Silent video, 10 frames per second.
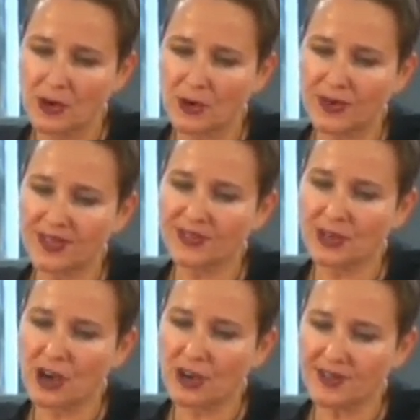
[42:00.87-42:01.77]
or in the
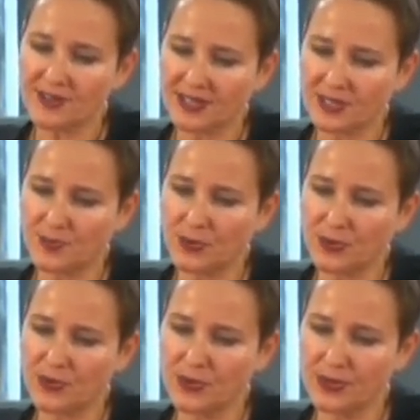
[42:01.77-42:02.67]
honor that is
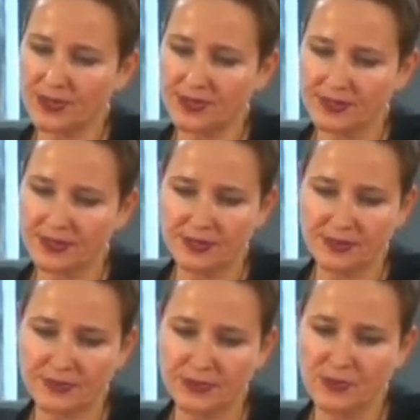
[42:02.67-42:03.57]
procured
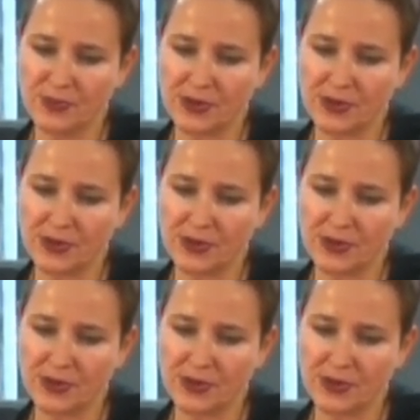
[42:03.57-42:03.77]
through